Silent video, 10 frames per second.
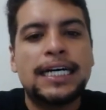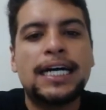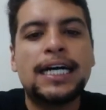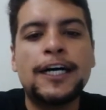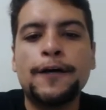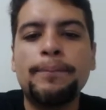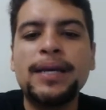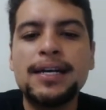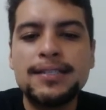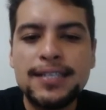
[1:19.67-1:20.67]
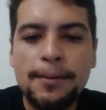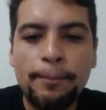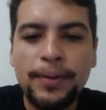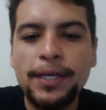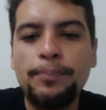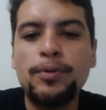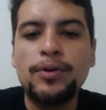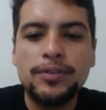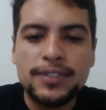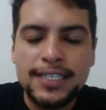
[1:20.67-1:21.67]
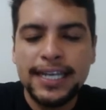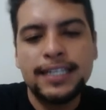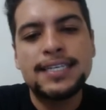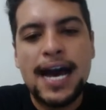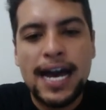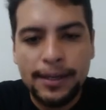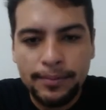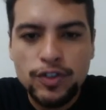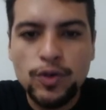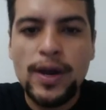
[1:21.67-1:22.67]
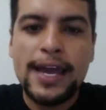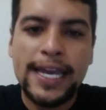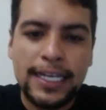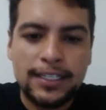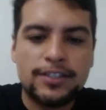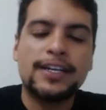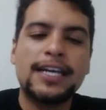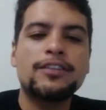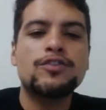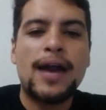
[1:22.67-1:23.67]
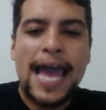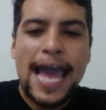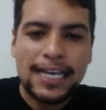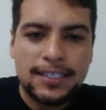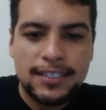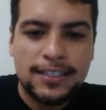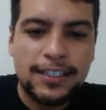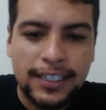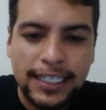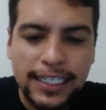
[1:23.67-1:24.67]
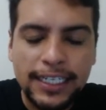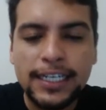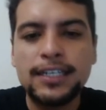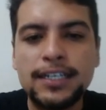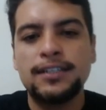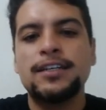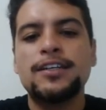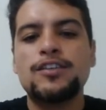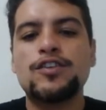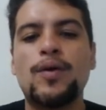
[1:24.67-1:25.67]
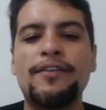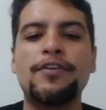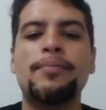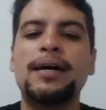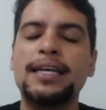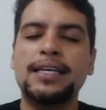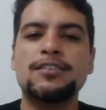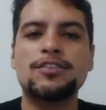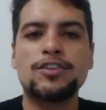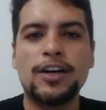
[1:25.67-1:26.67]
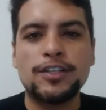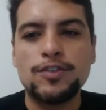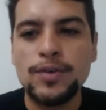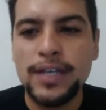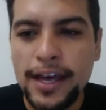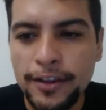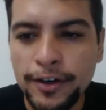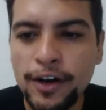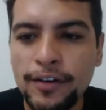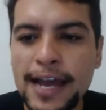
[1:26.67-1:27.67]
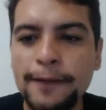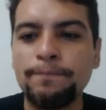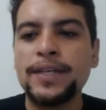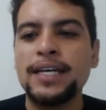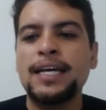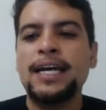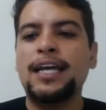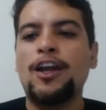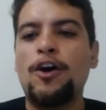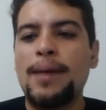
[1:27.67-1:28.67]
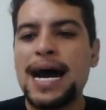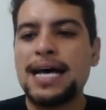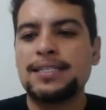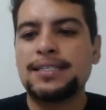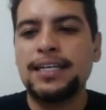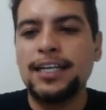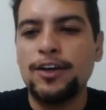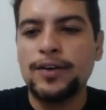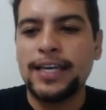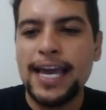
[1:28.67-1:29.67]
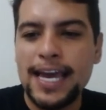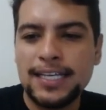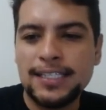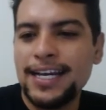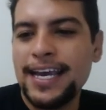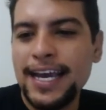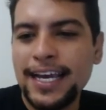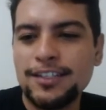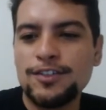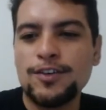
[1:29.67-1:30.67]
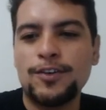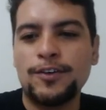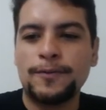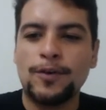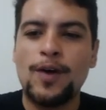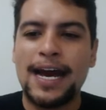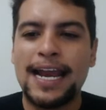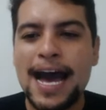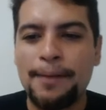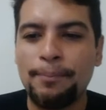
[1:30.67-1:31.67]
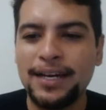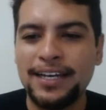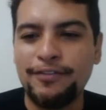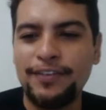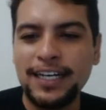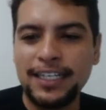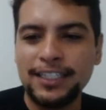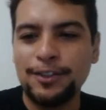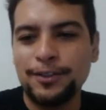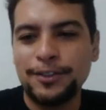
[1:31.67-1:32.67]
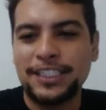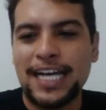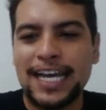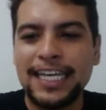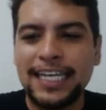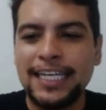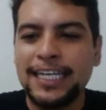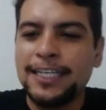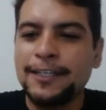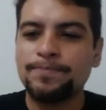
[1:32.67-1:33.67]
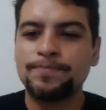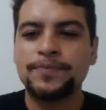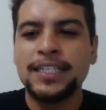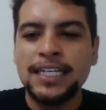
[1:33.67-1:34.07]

um, because some people take time to internet to access the link so everybody can start together, all right? Hello, Márcia. Hello, Kessia, Edson, Guarapa, Evandro, Jaine,